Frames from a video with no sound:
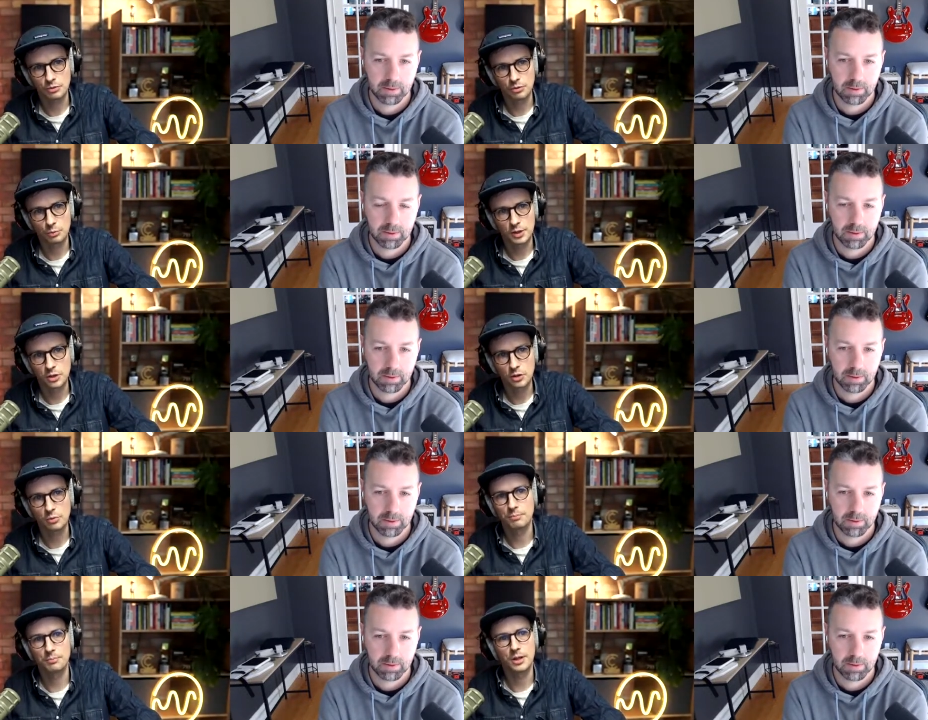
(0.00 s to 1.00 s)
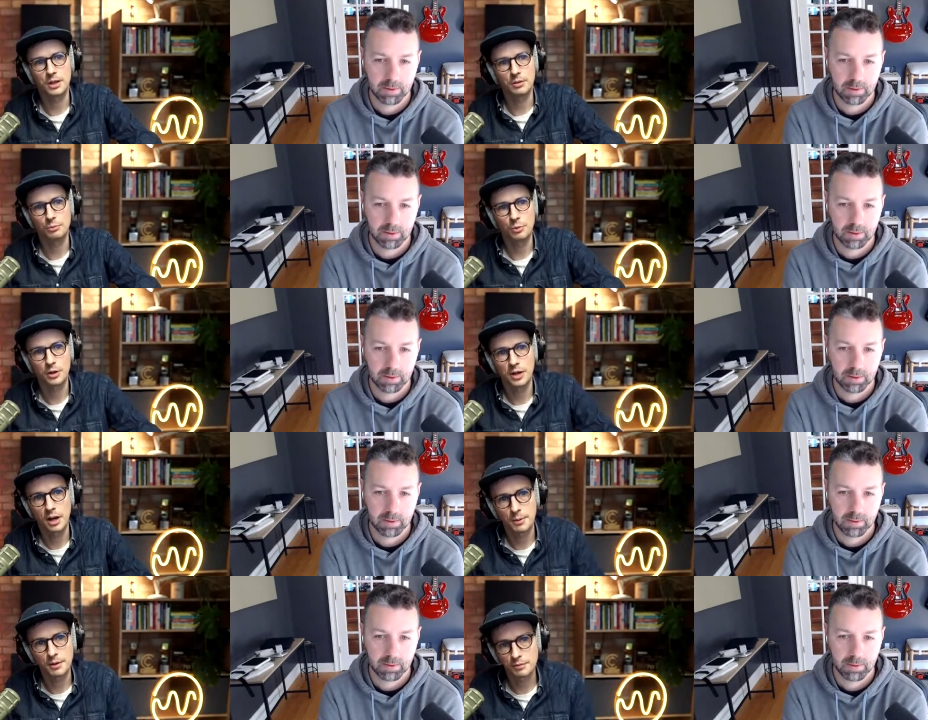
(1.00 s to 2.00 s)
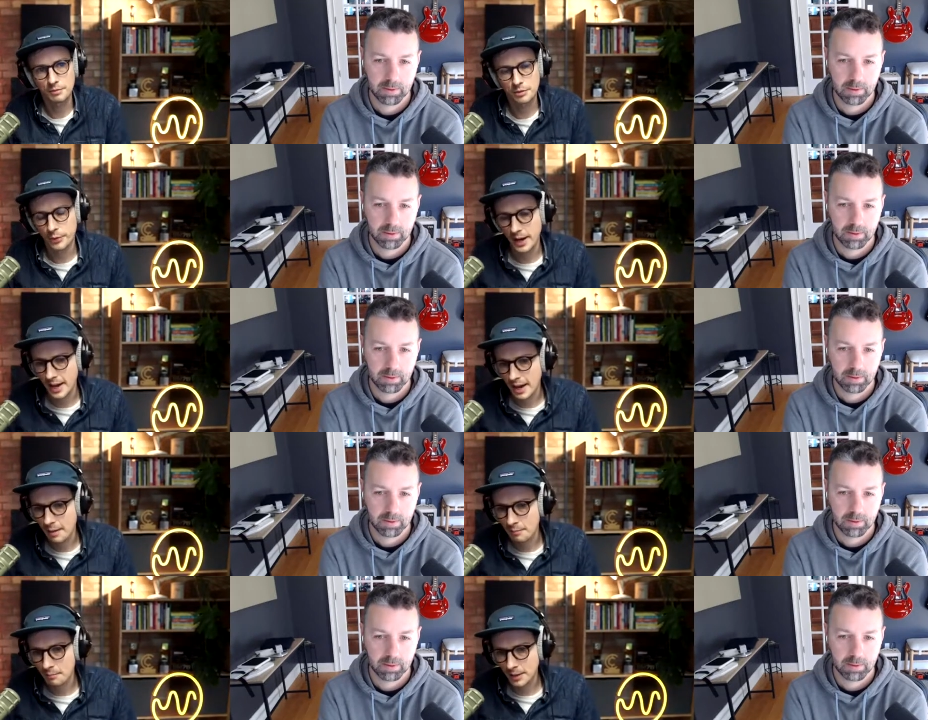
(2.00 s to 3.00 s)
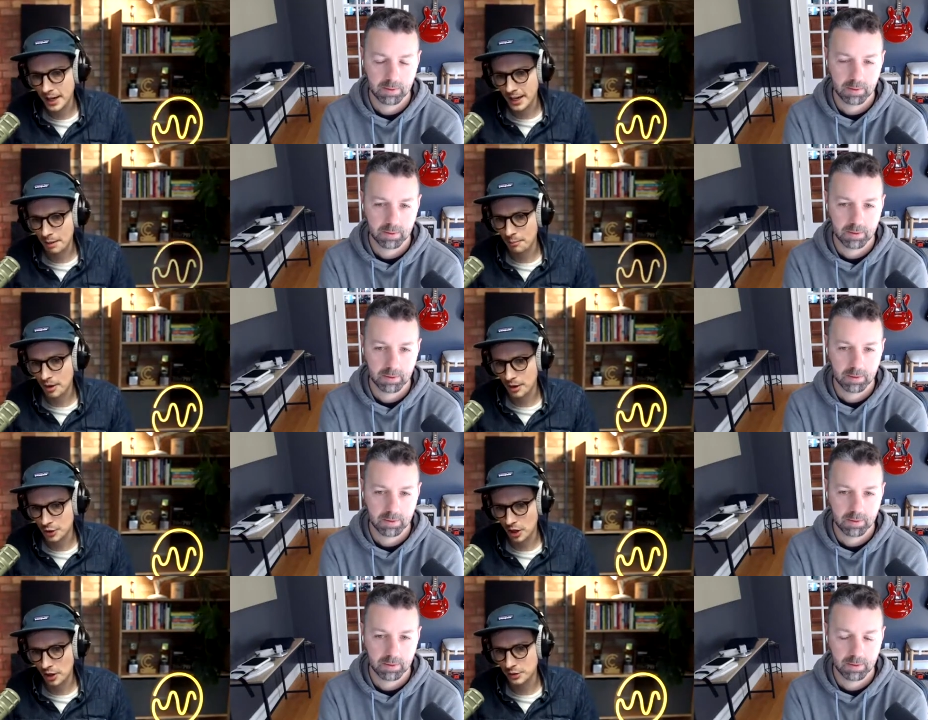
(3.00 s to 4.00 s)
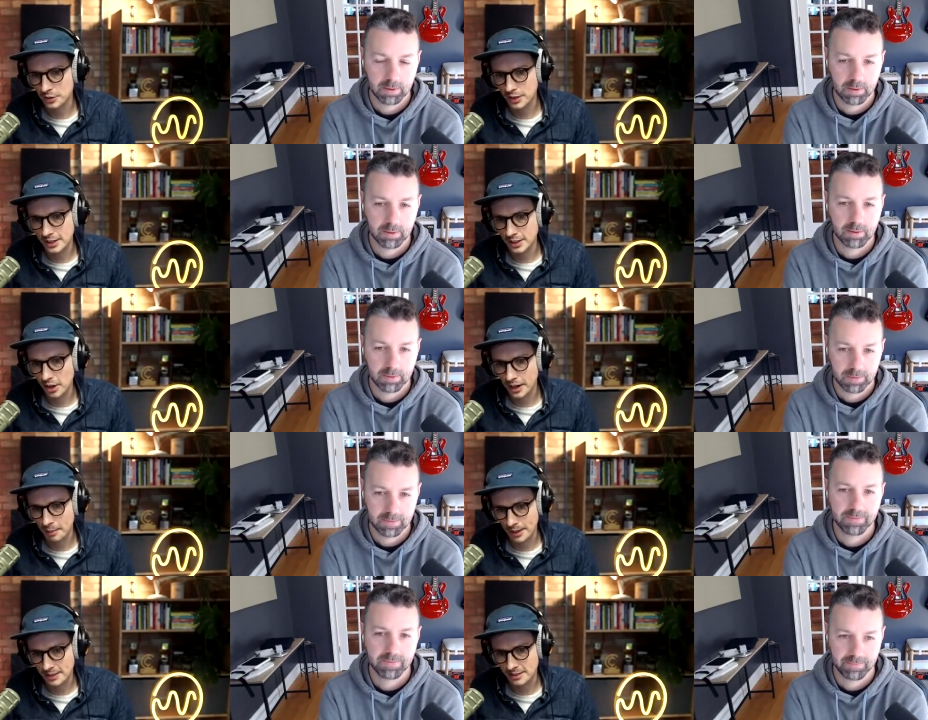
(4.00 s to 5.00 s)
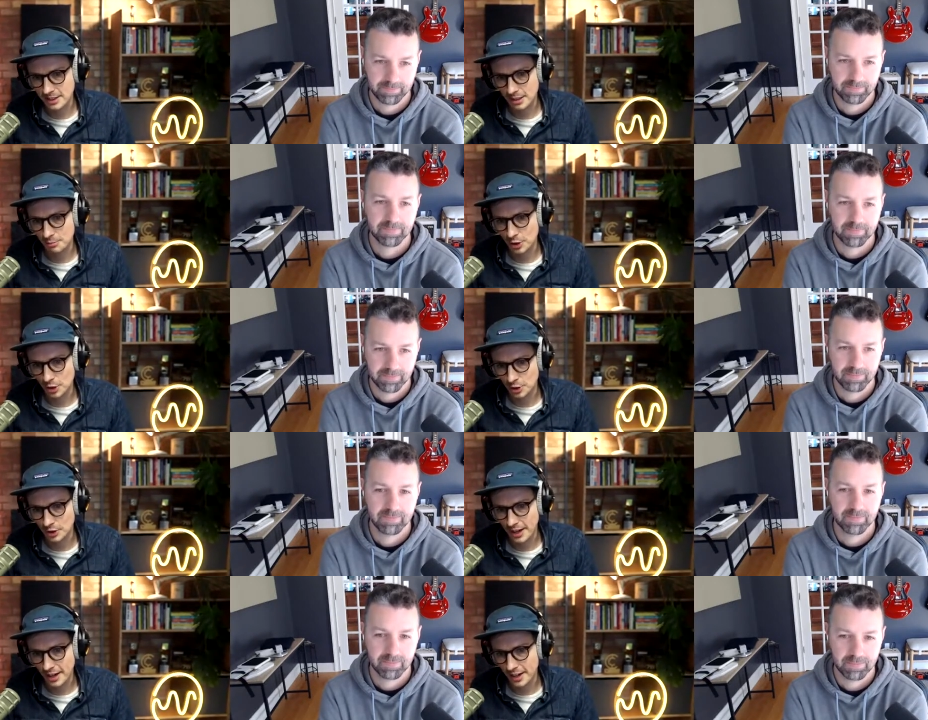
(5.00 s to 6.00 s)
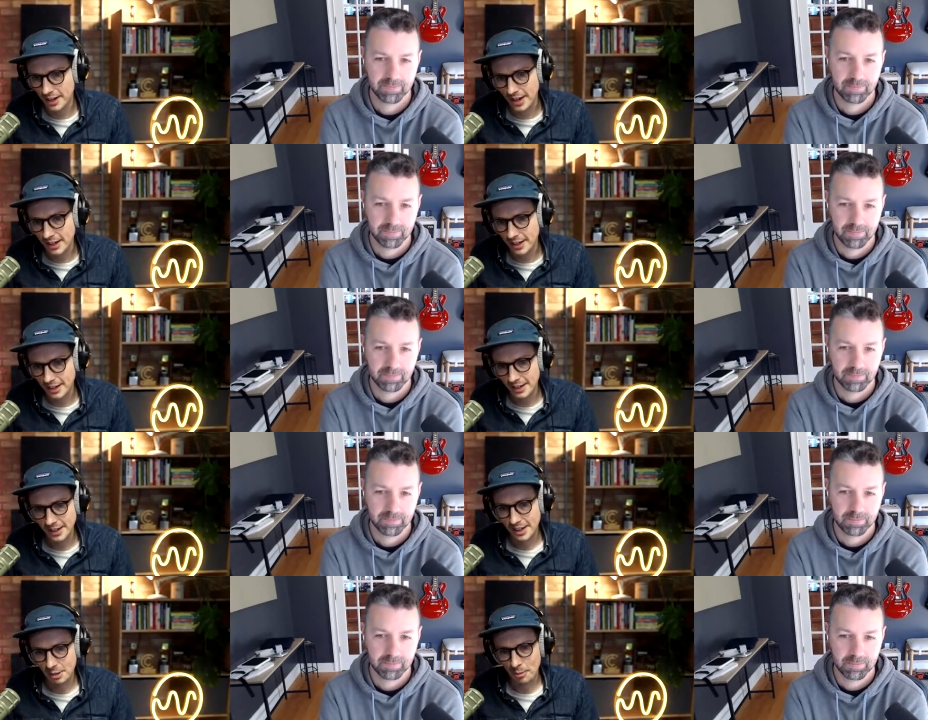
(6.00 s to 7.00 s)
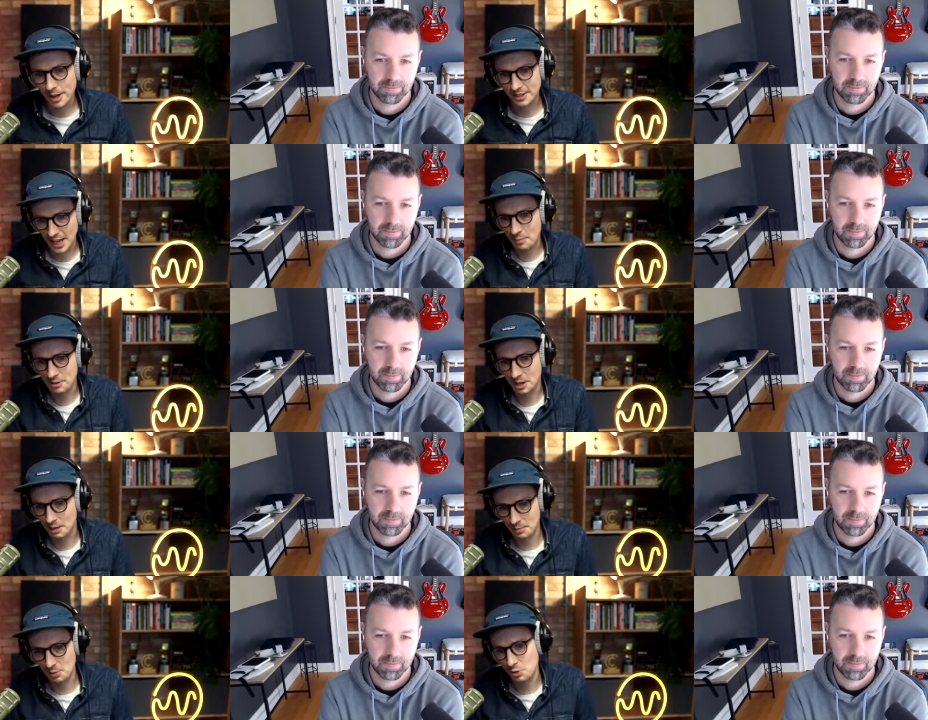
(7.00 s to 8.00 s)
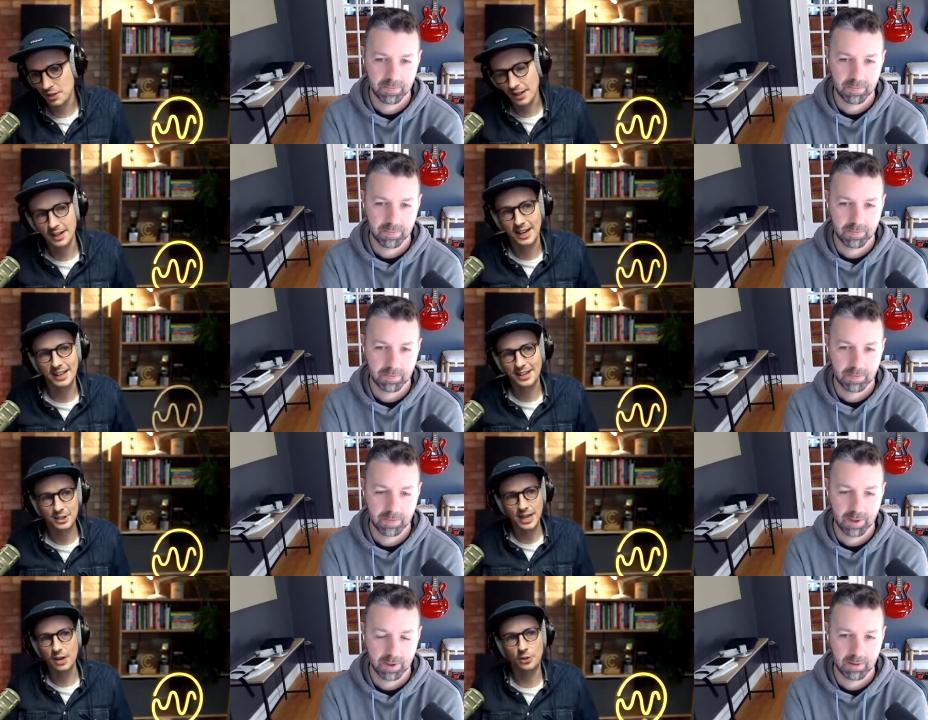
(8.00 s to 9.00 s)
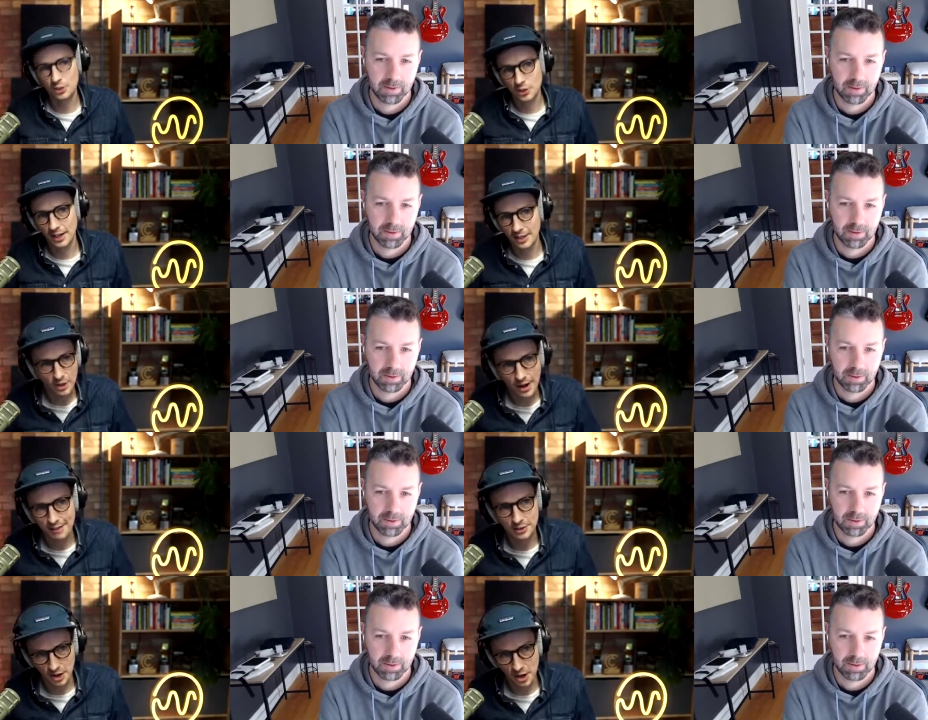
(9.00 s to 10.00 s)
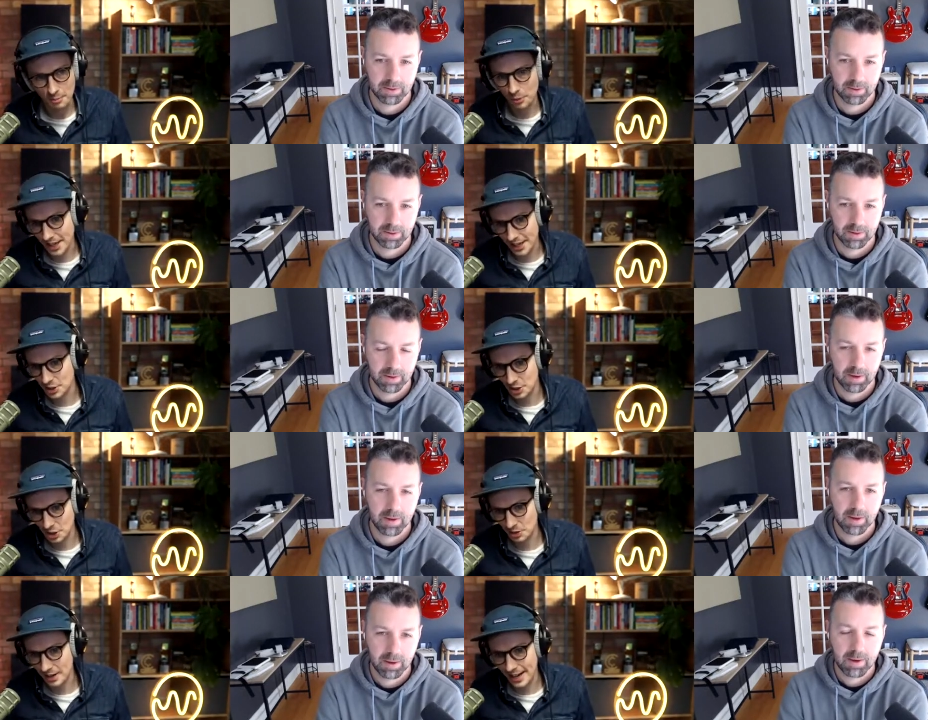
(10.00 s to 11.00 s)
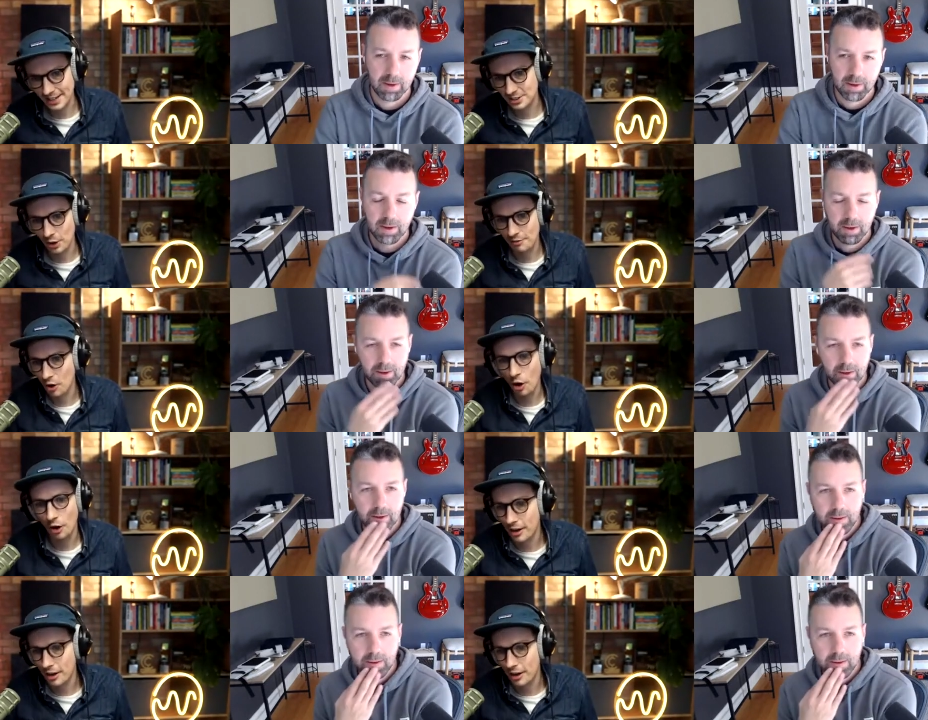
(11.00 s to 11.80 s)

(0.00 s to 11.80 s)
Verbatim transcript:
Speaker 1: when you're you know woken up at 3 a.m. yet again by another child and you can't get back to sleep, so you're just like, okay, my escape is going to be music, and then you get all this shit and you don't have the time or the energy to do it, and so I've not